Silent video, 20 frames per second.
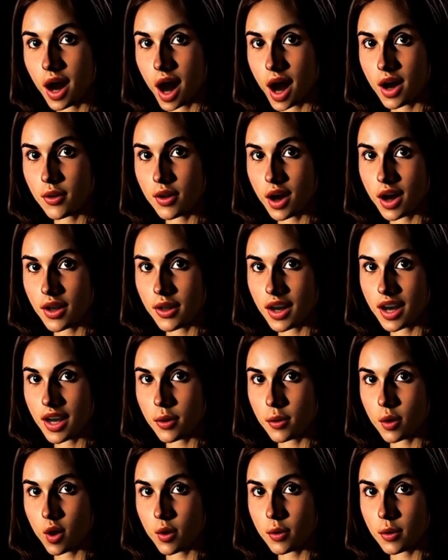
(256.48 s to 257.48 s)
I find
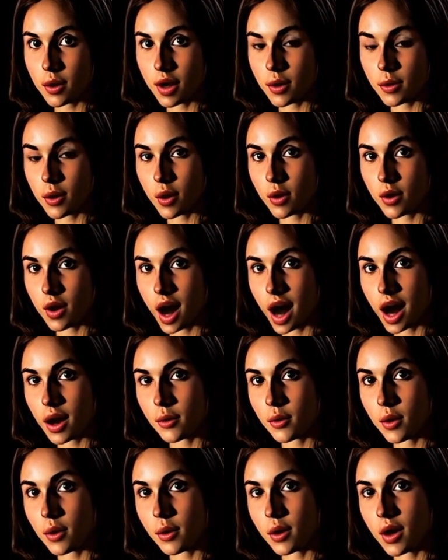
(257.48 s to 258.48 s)
these movements both
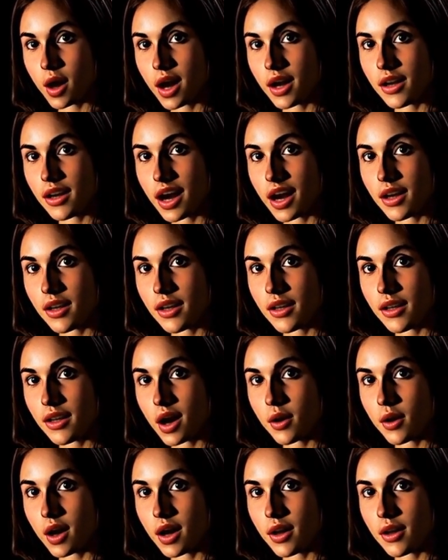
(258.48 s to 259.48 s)
admirable and
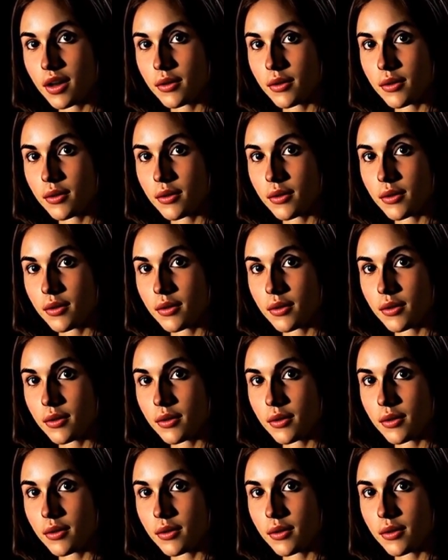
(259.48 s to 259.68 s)
necessary.